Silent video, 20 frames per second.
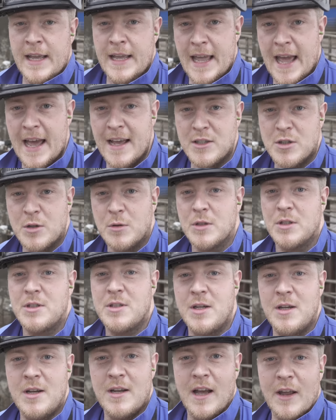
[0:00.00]
yeah, so
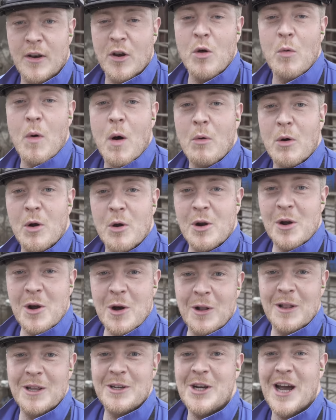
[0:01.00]
it's, I don't know what we're going to
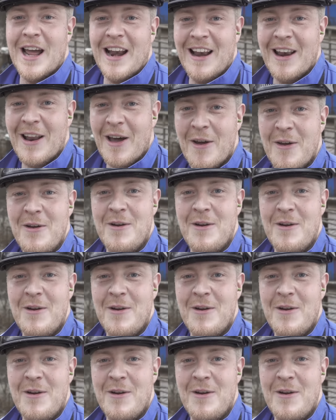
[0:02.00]
call the channel now.